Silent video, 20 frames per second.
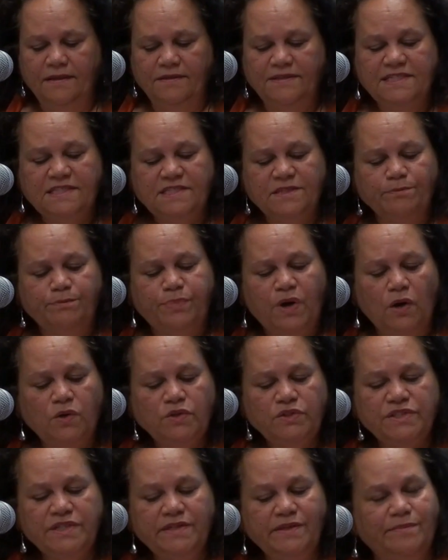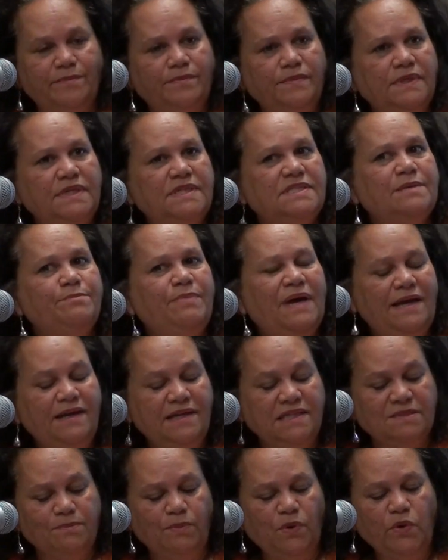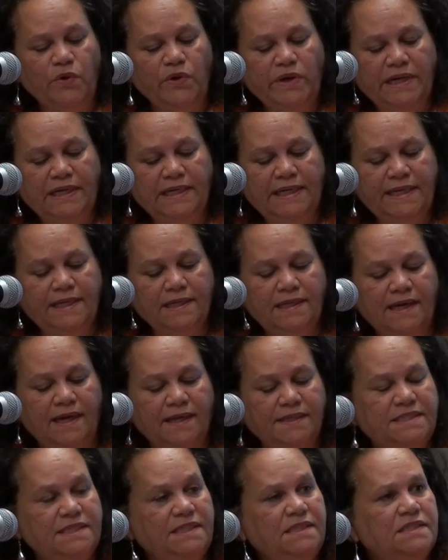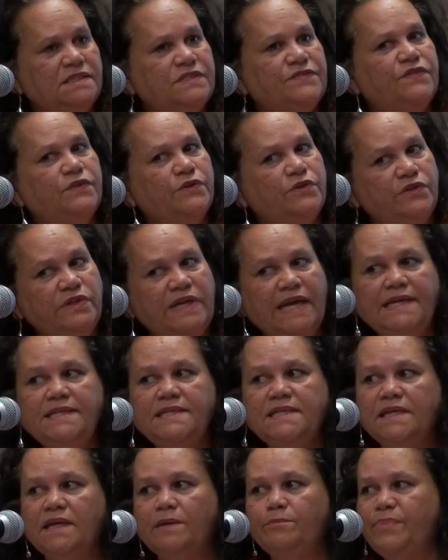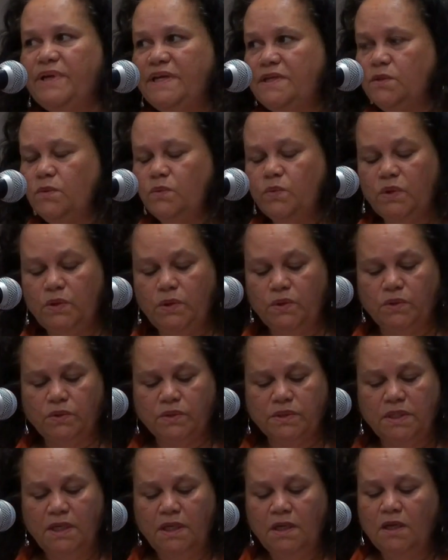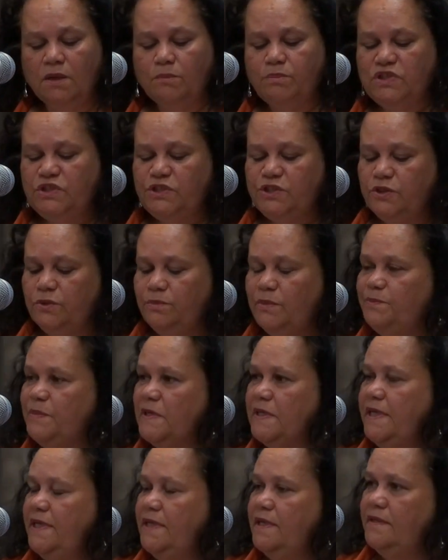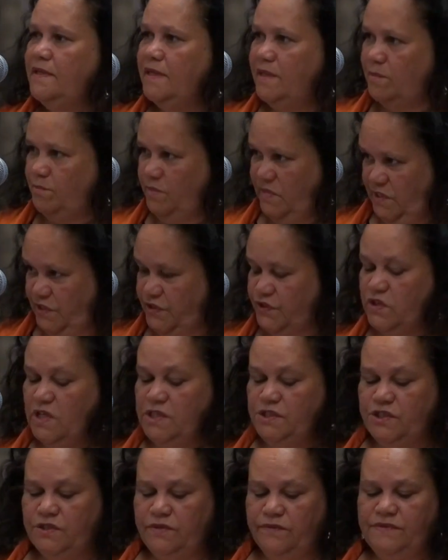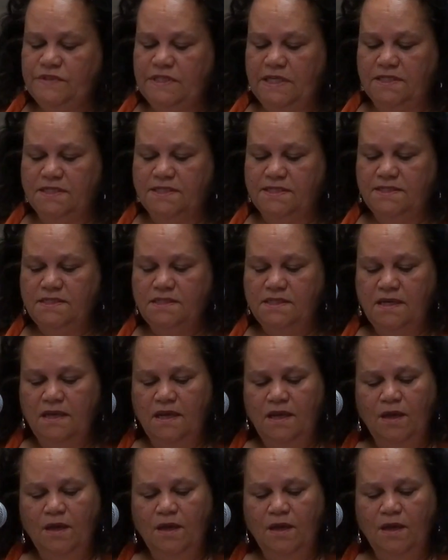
This symposium is about exploring legal ideas for creating a better world, presumably in the administration of justice,